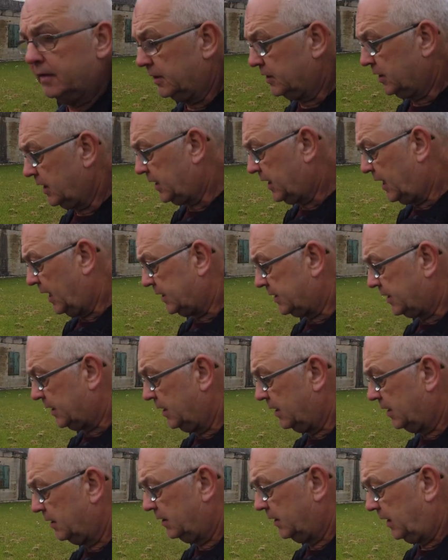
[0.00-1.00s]
You say that
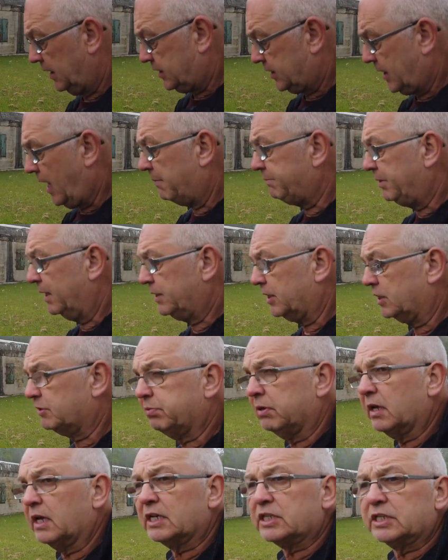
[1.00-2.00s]
uh, it's that big this
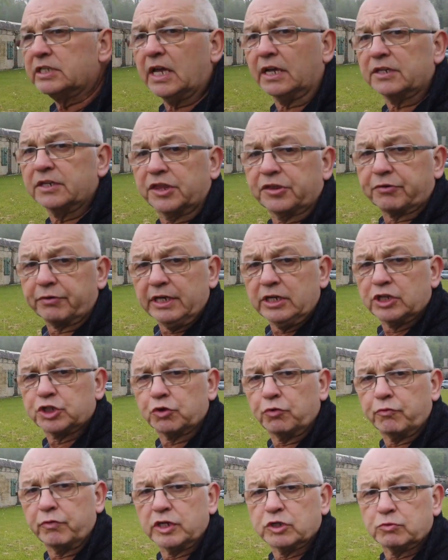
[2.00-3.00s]
place, they had three
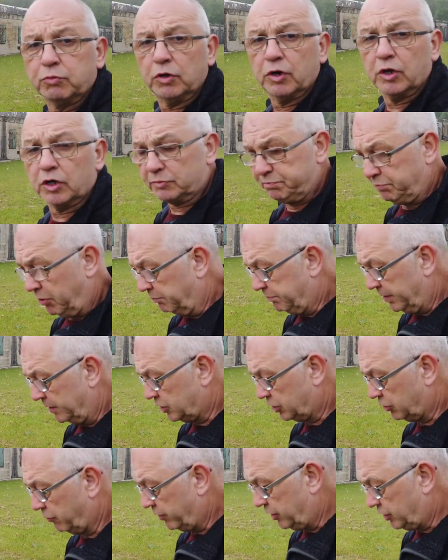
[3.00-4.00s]
sewage works
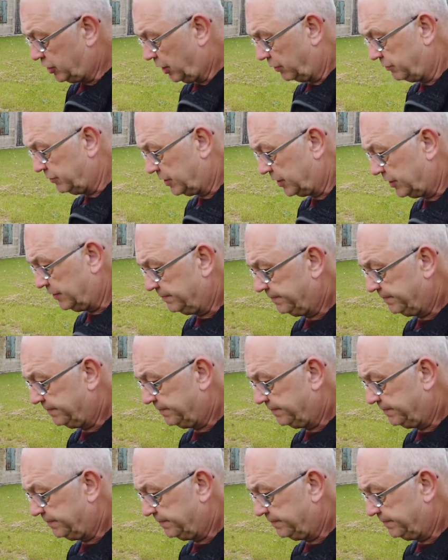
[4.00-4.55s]
pumping sewage out.